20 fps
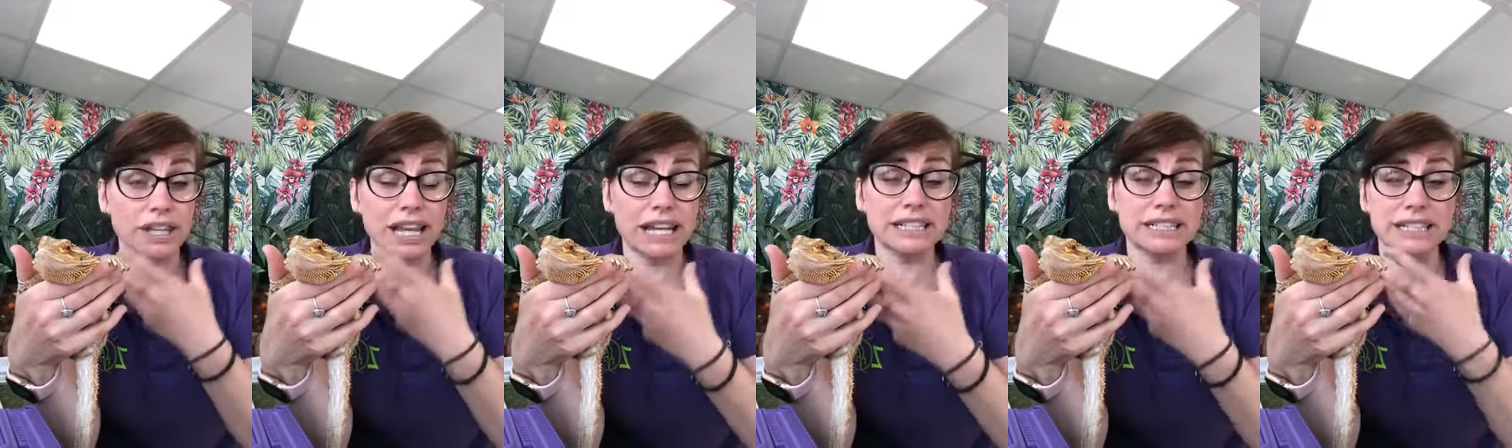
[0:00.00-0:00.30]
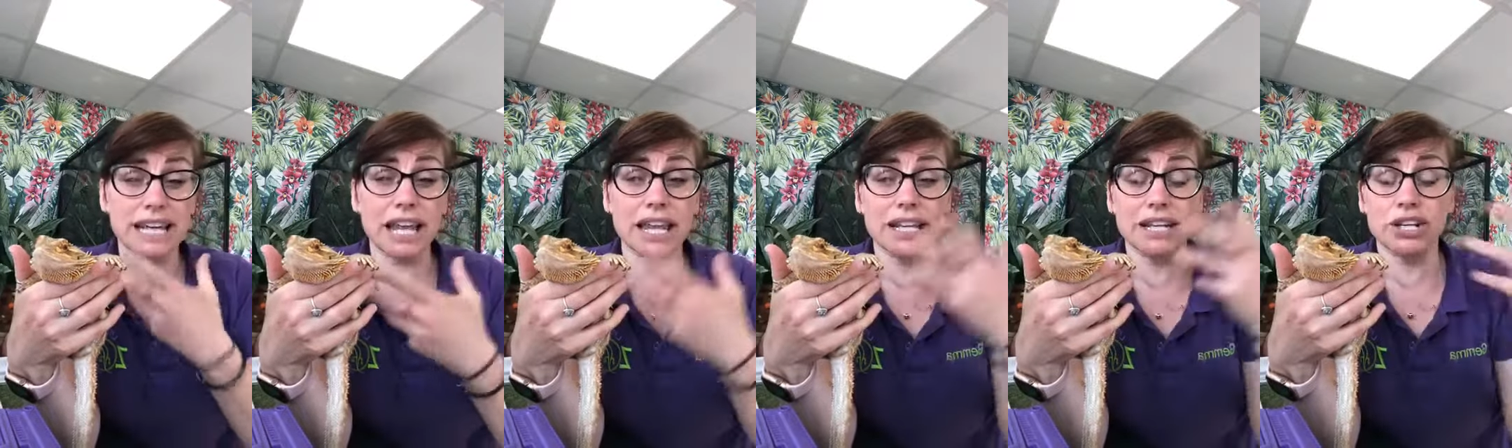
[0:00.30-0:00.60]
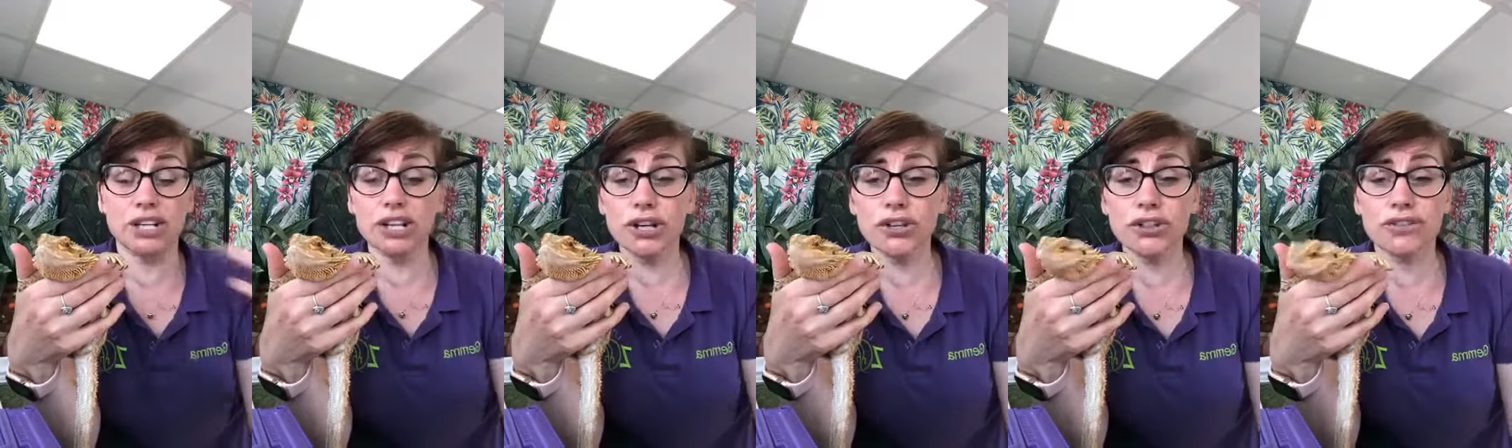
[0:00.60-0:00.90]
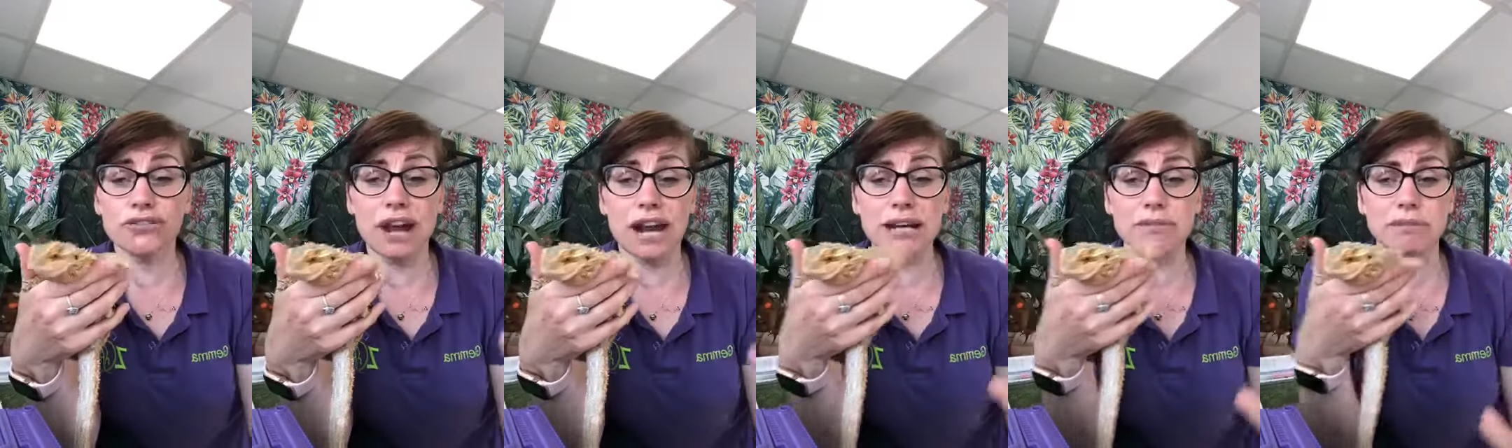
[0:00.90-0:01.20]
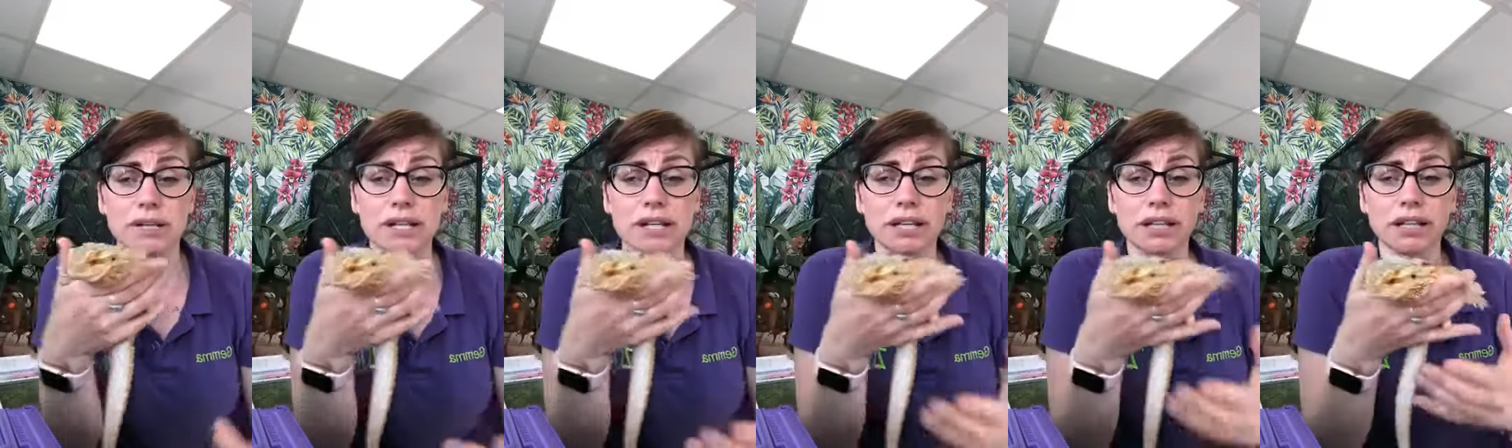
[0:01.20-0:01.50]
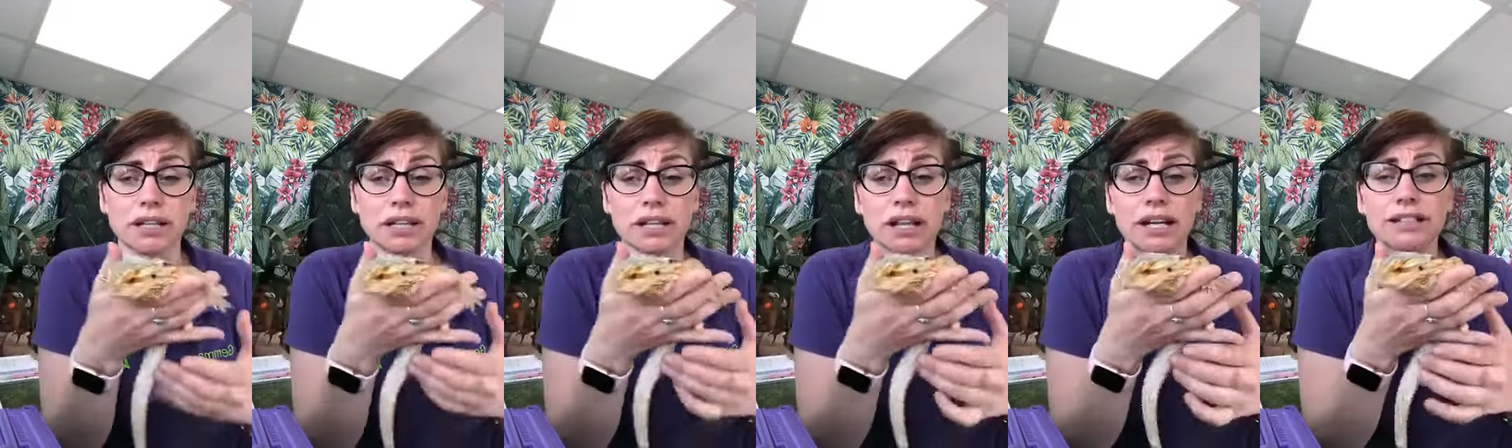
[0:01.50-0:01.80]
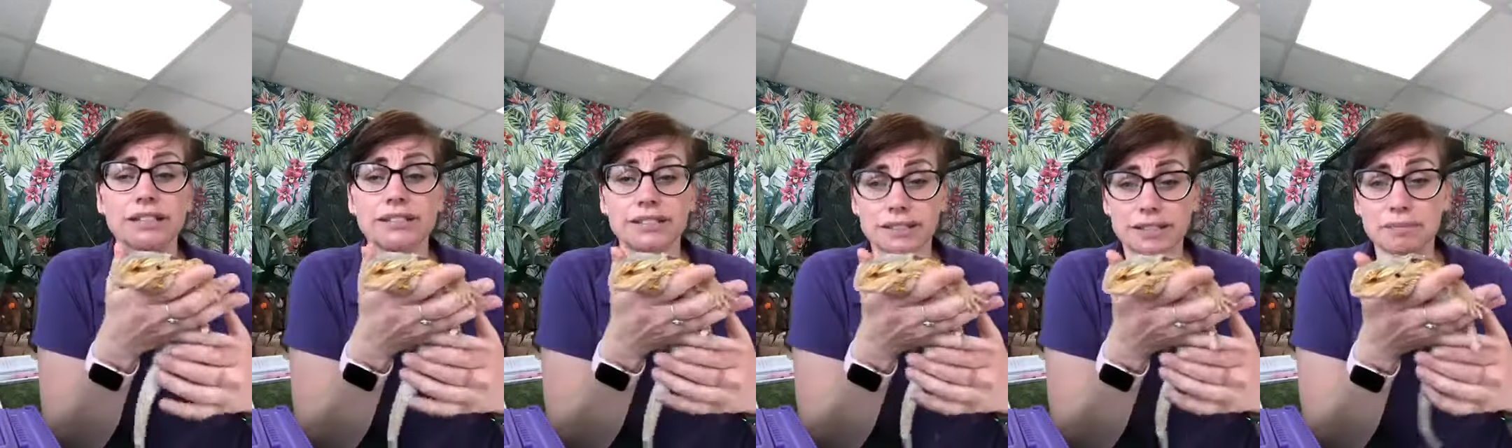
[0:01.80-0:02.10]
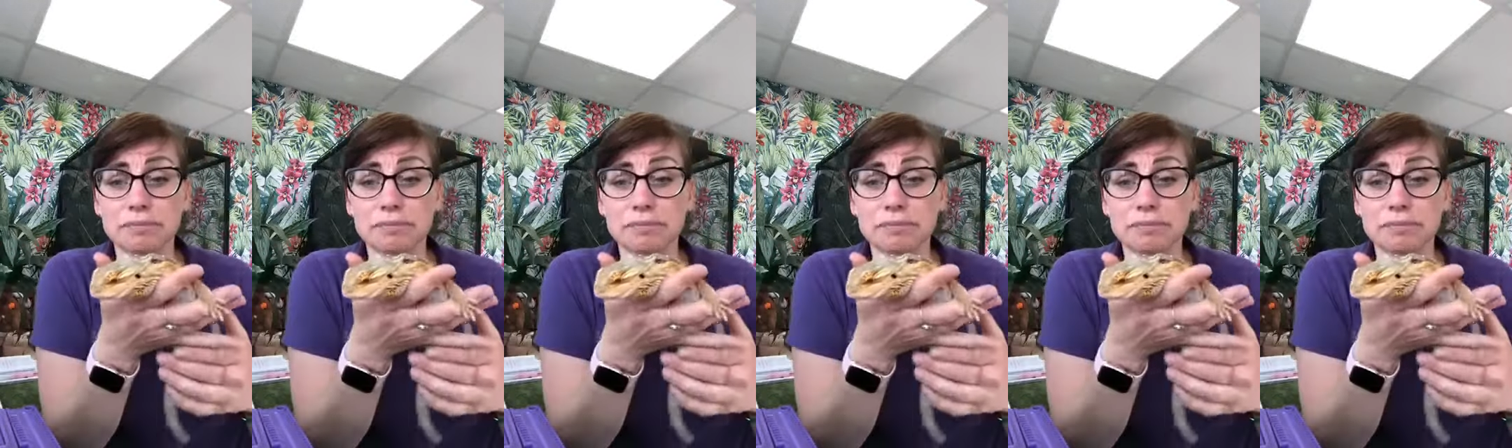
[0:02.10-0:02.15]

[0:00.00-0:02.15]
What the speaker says: That's telling another animal to